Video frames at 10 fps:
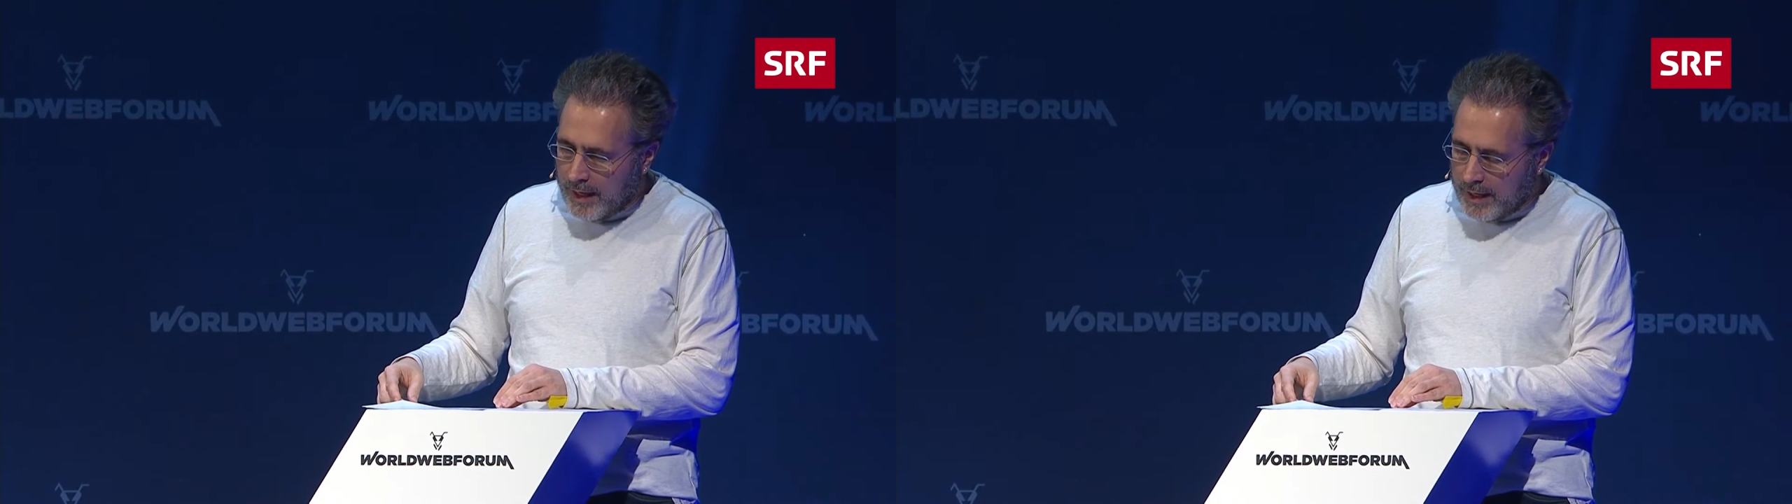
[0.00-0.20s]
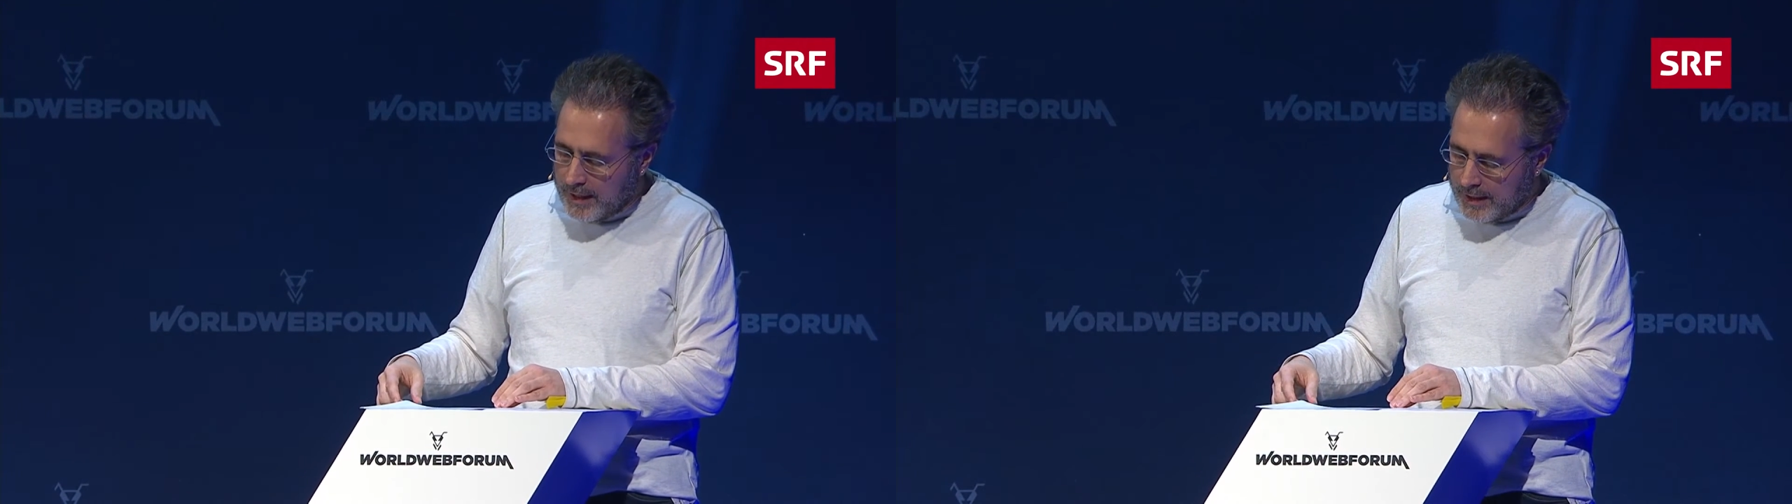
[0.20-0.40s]

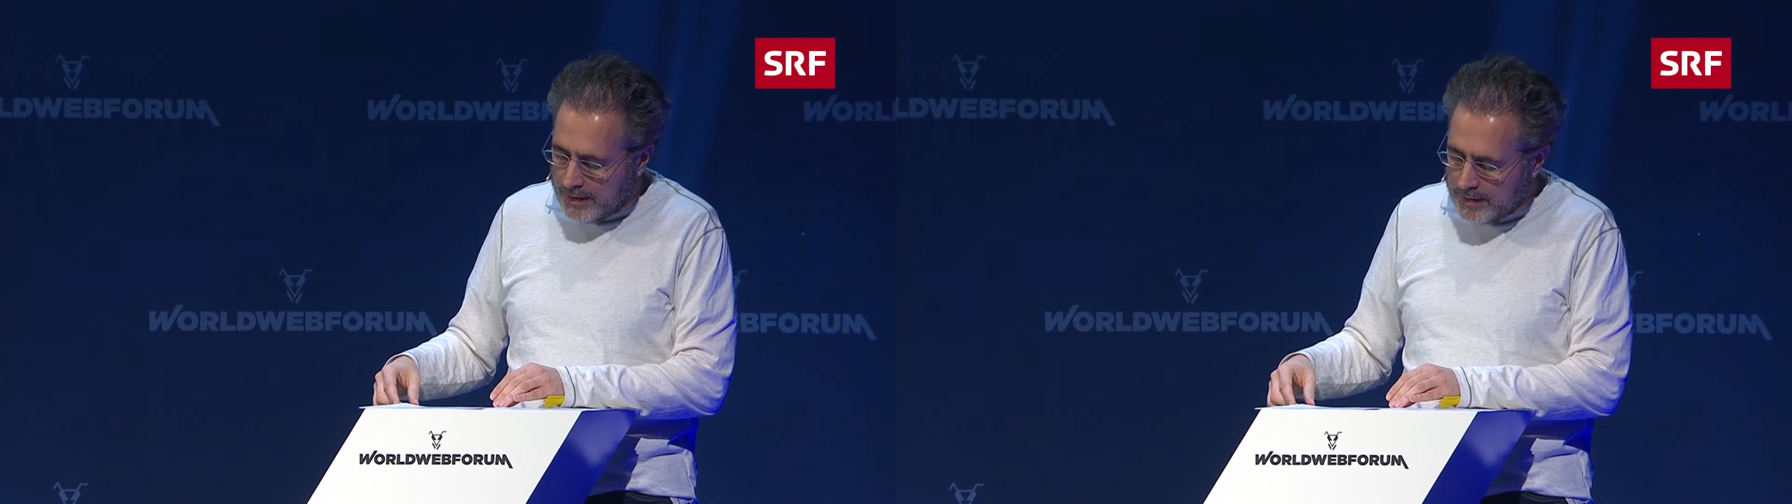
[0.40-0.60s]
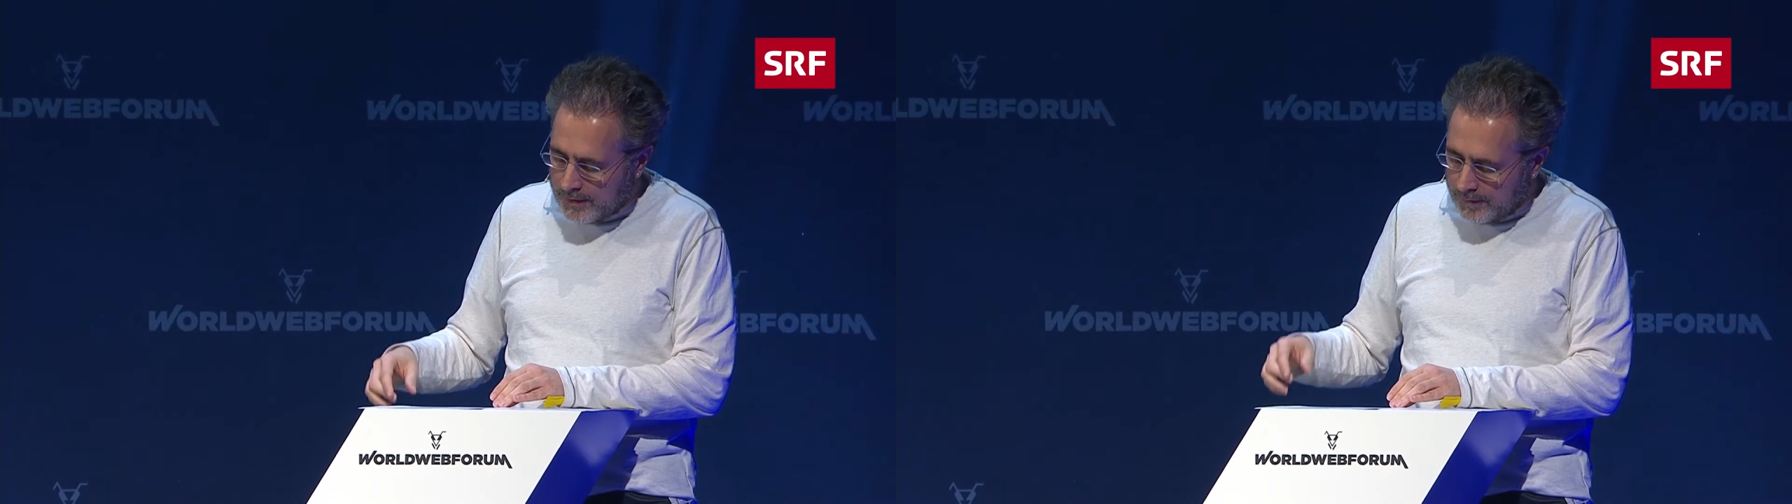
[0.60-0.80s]

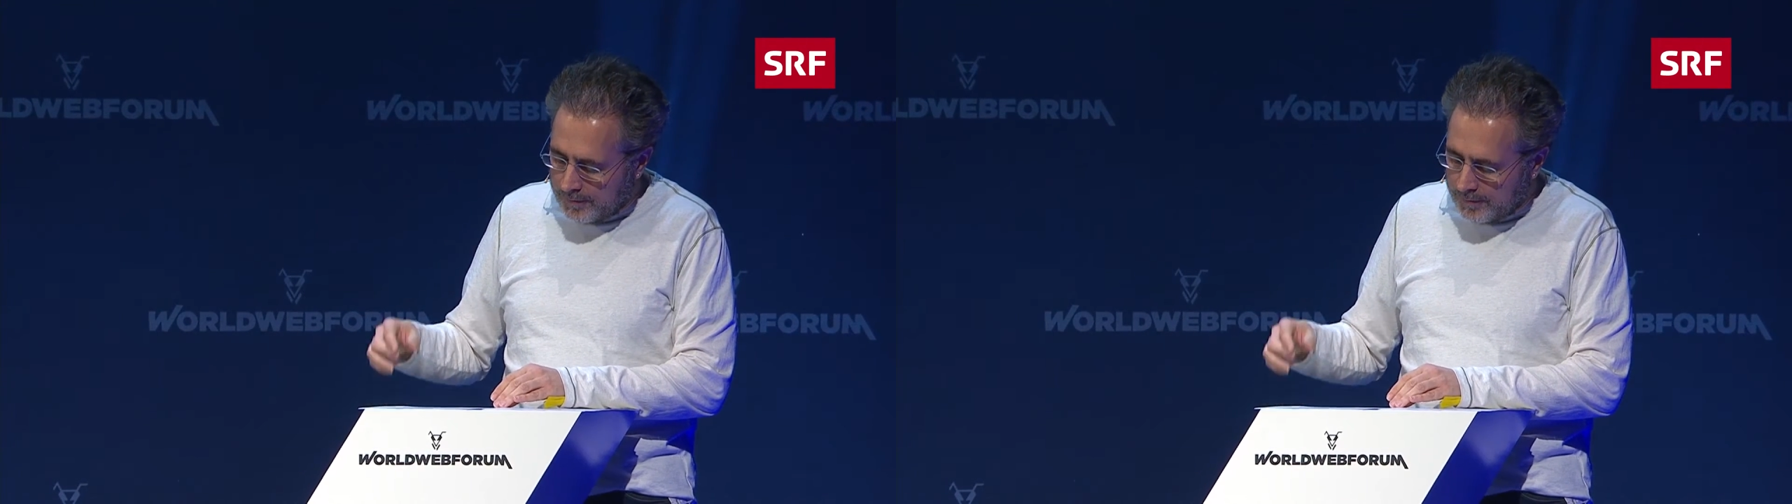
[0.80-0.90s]
And